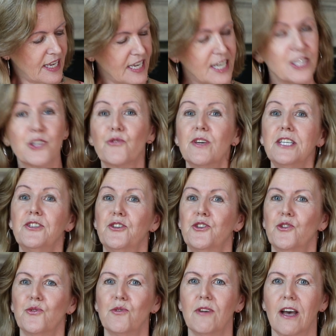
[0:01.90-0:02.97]
It's great
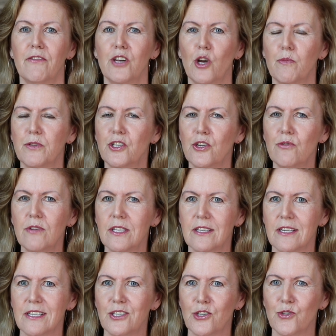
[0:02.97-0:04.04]
to have an
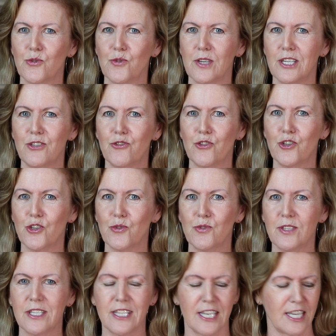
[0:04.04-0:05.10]
opportunity to
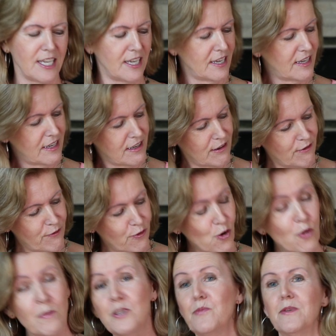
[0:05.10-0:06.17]
introduce the
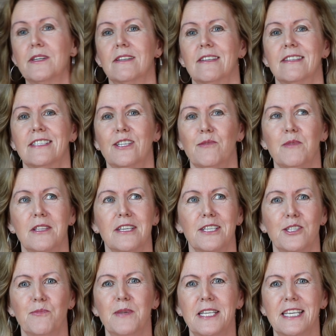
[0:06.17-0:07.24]
formidable Timothy
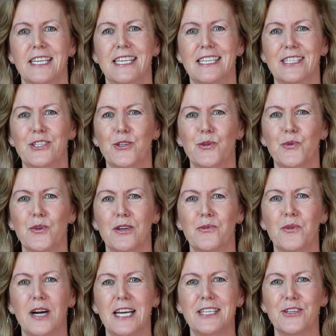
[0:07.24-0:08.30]
Smiddy to a
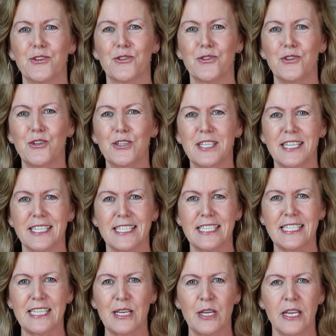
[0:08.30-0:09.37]
wider
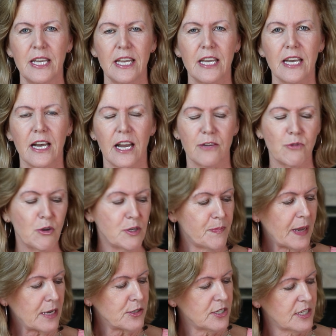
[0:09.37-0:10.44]
audience. I wrote
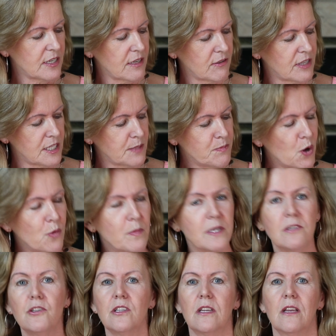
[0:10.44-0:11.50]
about this
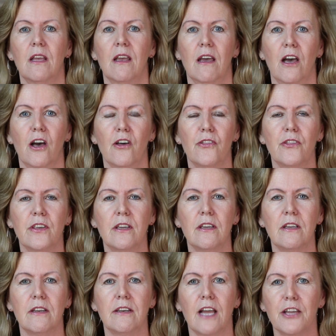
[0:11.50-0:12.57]
moment on
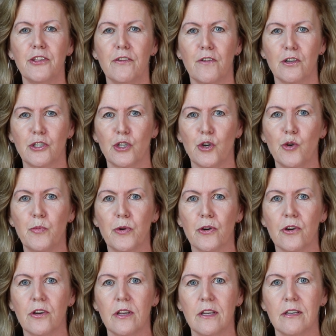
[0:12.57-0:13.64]
the 9th of
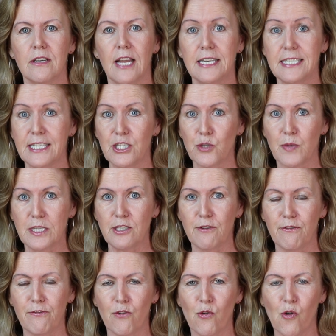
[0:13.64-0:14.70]
October
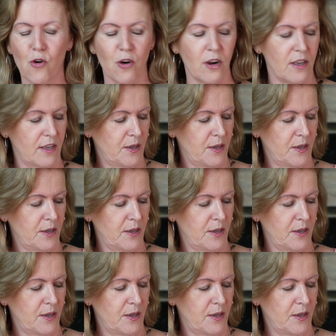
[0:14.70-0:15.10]
1924